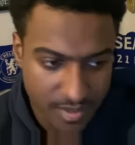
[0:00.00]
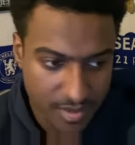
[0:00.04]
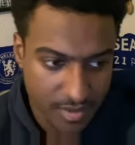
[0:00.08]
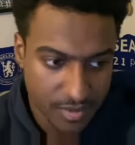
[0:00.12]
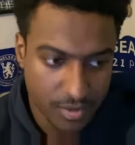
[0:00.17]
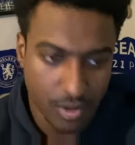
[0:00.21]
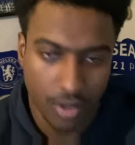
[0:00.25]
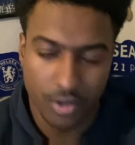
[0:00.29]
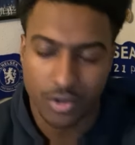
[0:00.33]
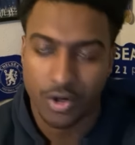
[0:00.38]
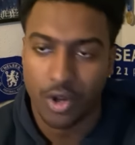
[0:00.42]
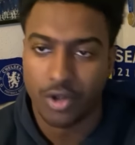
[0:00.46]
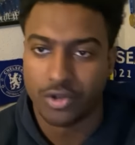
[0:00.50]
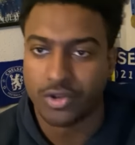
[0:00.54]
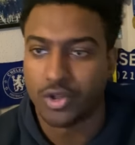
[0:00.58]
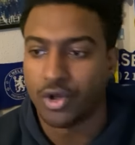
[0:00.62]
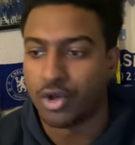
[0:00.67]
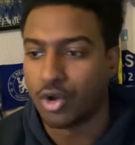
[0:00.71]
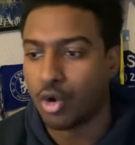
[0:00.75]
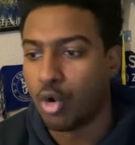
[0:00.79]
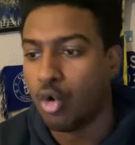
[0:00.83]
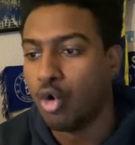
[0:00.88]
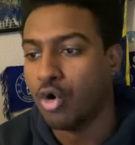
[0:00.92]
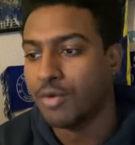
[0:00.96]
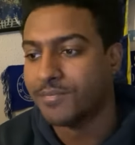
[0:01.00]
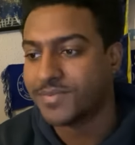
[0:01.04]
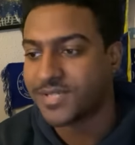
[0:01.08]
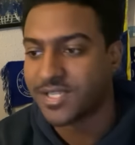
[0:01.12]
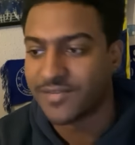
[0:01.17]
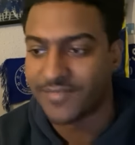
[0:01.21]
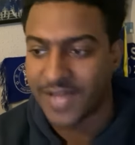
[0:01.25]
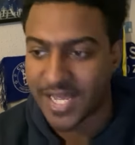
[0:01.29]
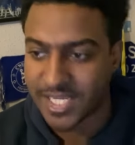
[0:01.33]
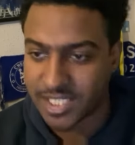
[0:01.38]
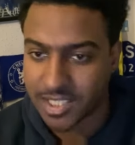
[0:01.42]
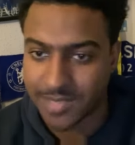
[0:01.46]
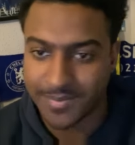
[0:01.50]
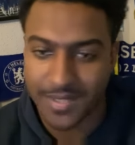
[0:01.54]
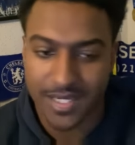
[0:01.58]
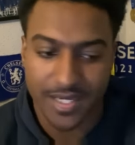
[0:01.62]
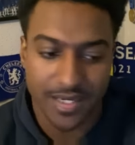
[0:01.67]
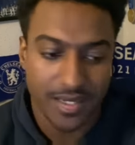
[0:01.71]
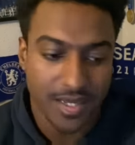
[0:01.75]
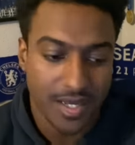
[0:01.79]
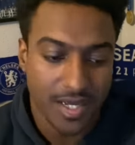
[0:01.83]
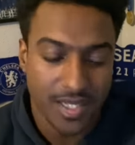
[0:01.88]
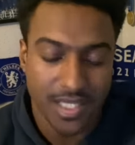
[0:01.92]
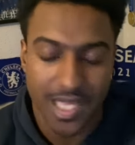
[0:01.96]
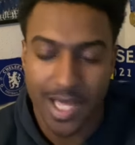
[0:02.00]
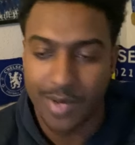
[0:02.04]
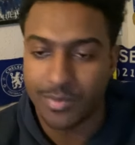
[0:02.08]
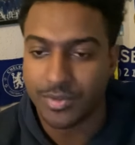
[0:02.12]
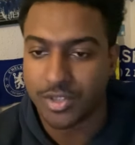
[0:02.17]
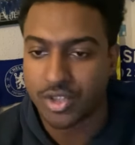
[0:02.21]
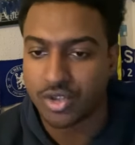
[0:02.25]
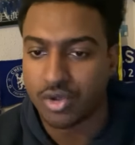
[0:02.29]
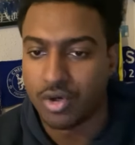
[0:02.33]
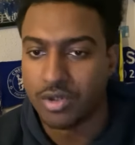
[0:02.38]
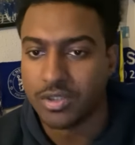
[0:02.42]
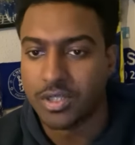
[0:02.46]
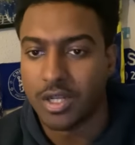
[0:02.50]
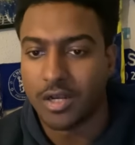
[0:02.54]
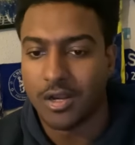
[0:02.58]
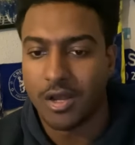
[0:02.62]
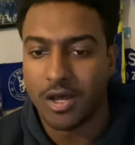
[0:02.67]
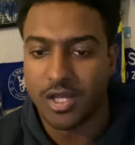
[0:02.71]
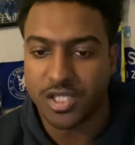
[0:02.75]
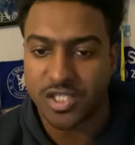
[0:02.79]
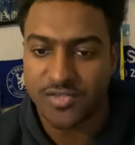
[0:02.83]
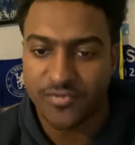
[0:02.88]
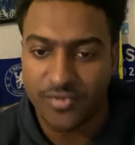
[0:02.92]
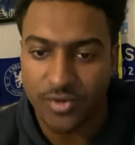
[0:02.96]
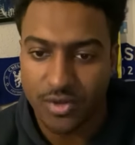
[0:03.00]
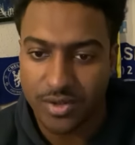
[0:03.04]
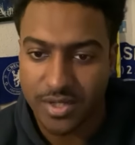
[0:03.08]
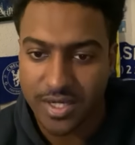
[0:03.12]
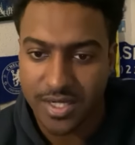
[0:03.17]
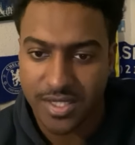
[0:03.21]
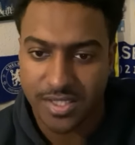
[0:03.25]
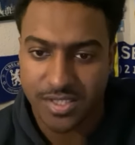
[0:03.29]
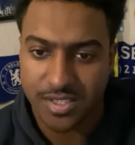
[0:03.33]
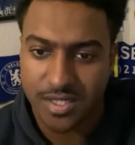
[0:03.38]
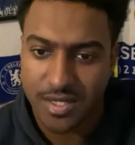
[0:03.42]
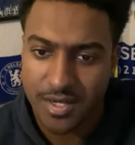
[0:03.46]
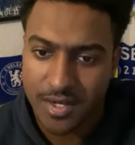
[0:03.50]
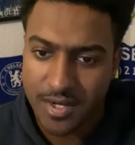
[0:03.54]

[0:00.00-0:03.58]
Not the corpse of Aspie that we saw in the last few years.